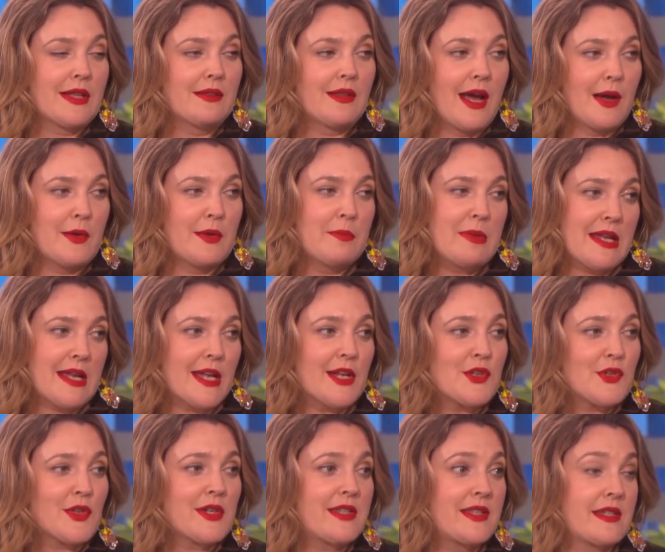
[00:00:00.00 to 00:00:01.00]
Drew Barrymore
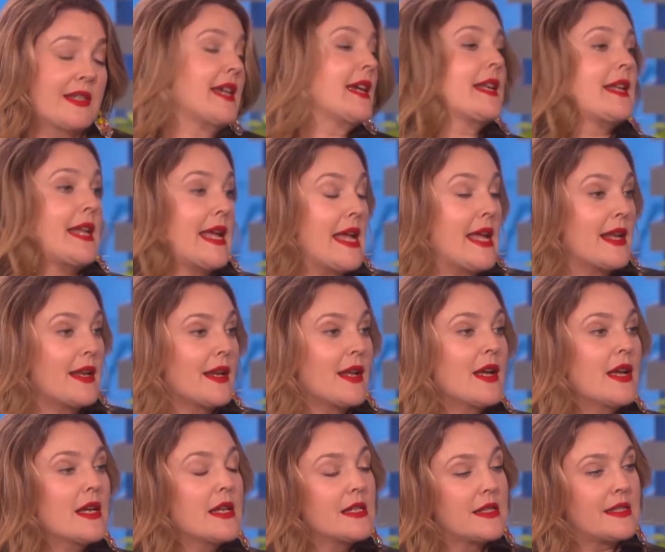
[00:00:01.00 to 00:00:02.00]
has been a part of our
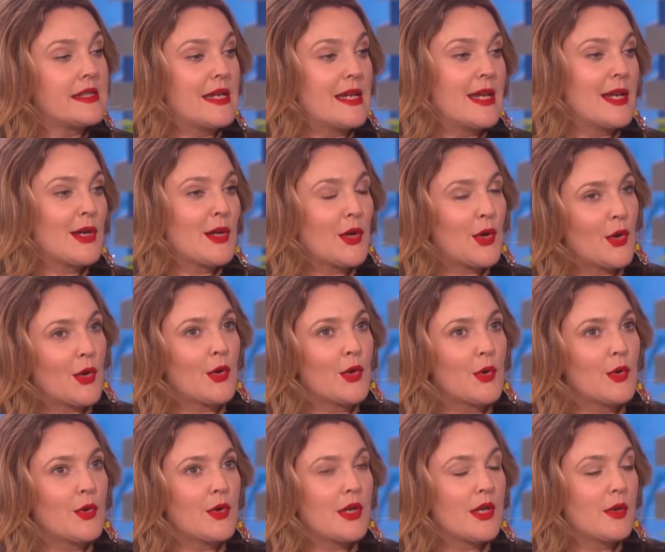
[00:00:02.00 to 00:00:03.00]
lives for nearly her
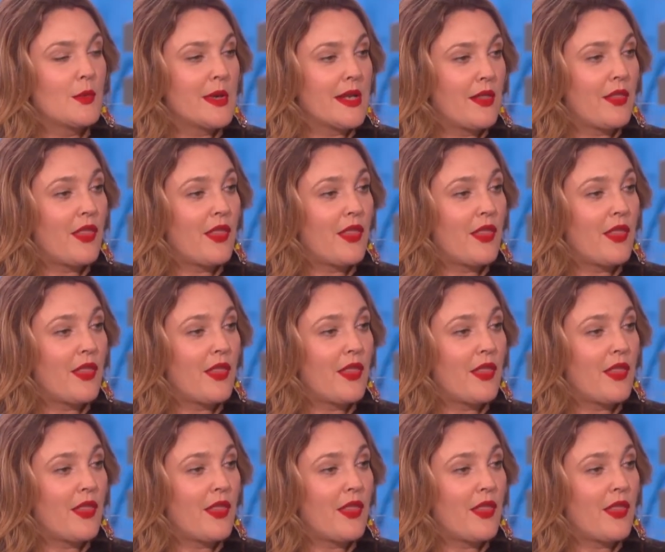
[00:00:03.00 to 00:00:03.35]
entire